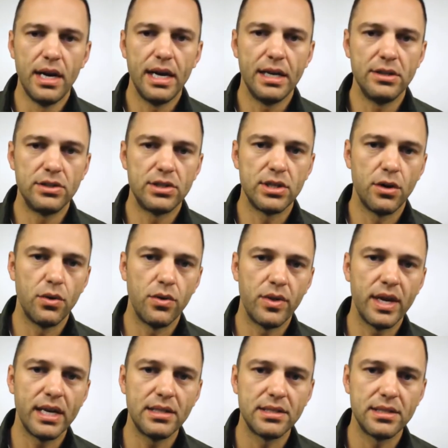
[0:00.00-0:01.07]
And so
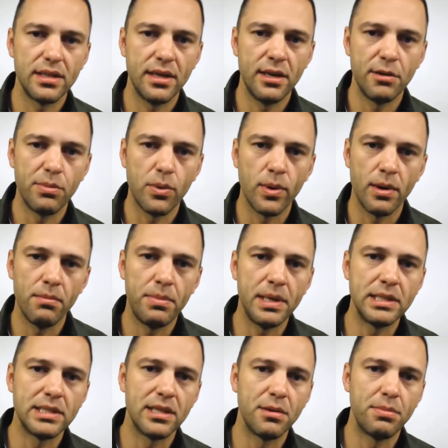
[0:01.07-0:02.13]
that's an important
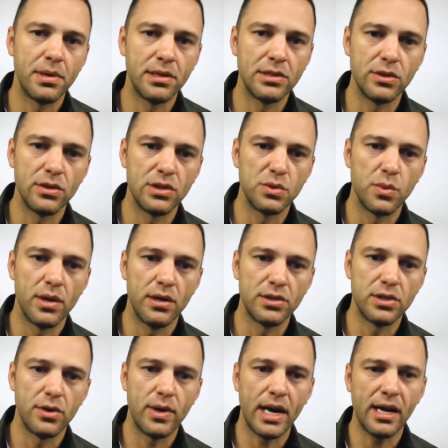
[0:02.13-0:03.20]
piece of the puzzle as well.
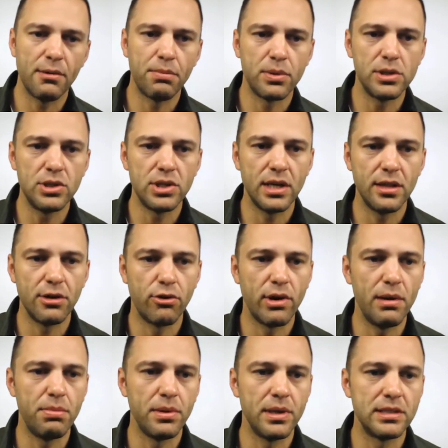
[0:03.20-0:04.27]
So I appreciate the
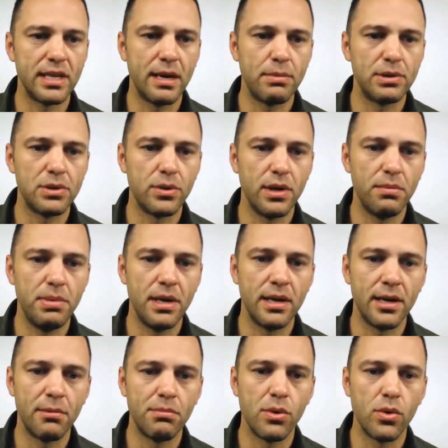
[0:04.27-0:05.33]
Great Plains Laboratory being
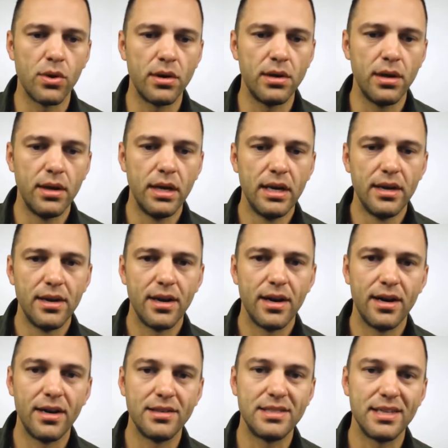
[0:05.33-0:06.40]
on board
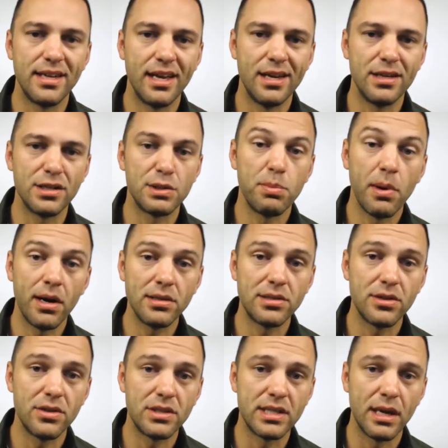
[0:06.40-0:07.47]
today to sponsor
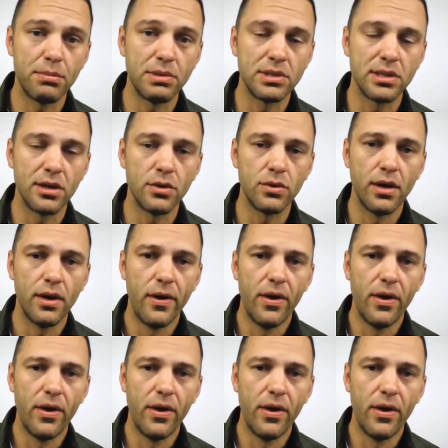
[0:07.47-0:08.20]
this episode.